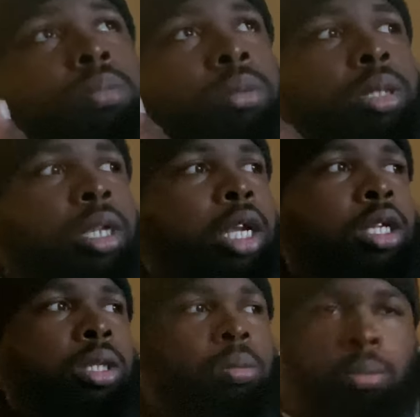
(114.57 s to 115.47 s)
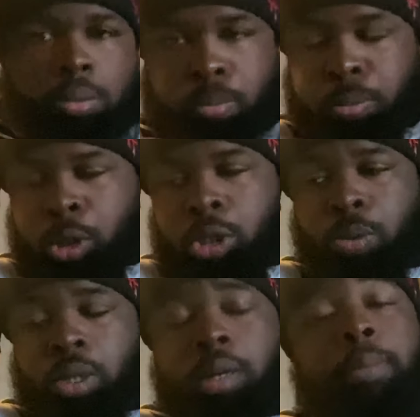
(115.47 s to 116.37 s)
links
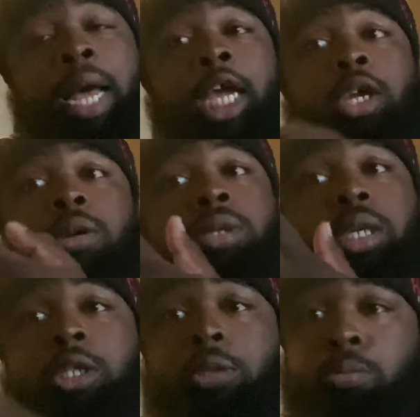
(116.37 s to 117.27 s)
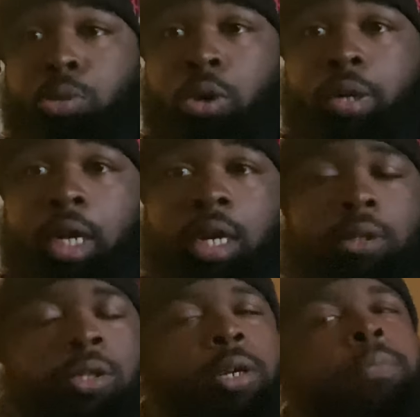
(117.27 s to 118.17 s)
somewhere in the bio. Just throwing that
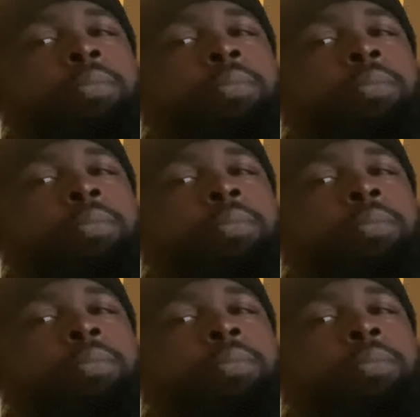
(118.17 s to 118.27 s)
out there.